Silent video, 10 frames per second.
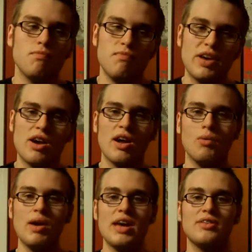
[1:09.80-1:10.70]
figure
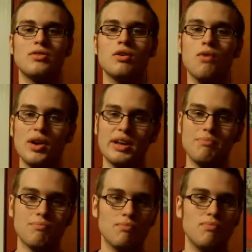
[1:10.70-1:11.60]
out ways to avoid
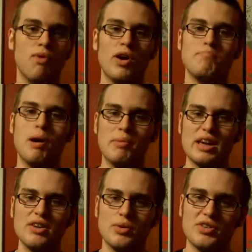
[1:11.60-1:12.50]
bumping
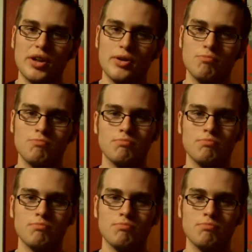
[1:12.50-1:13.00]
into each other.